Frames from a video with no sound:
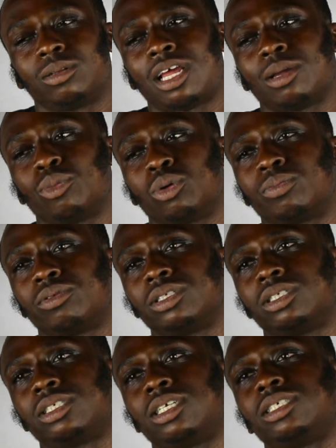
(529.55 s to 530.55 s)
like more
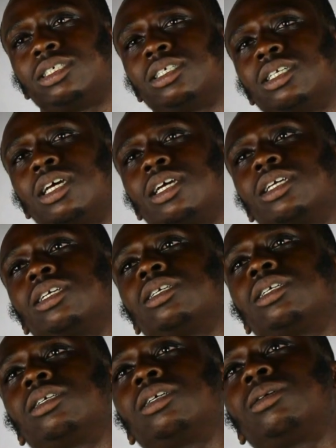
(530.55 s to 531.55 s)
precision, like, you
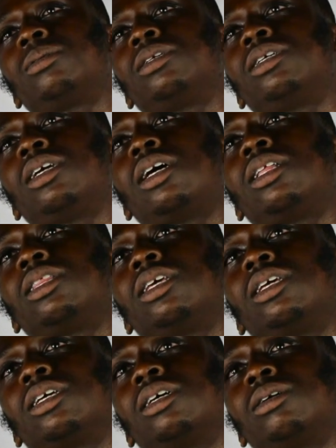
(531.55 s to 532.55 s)
know what I mean, I
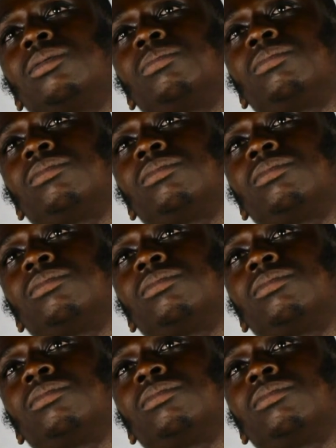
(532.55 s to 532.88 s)
think, I